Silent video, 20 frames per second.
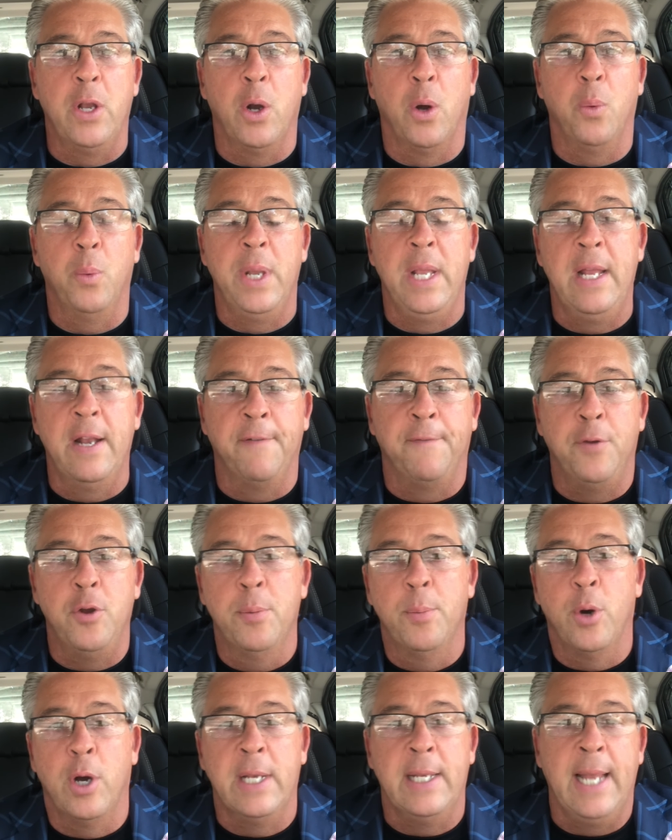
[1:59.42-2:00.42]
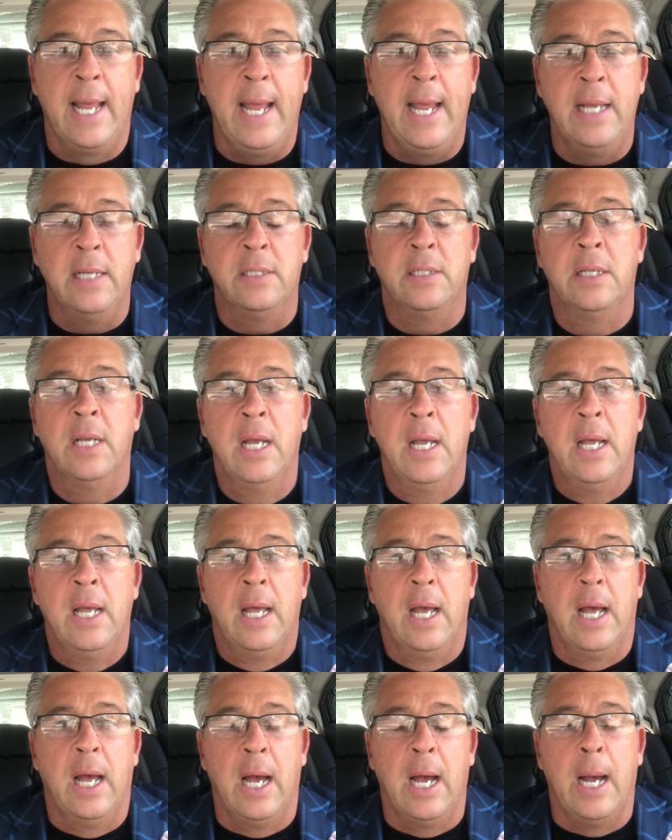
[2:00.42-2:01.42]
we need a few more days.
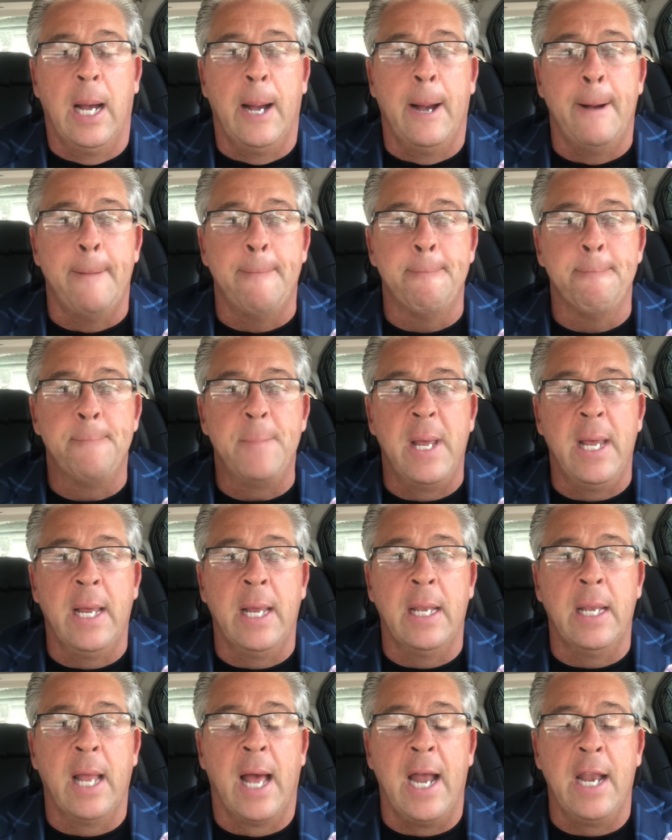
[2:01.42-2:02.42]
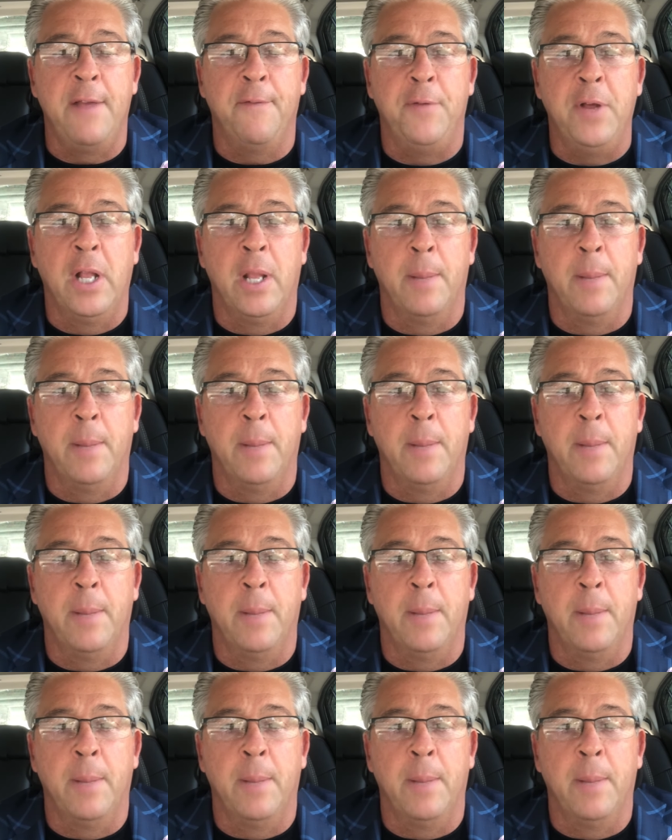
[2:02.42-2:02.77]
And how do you feel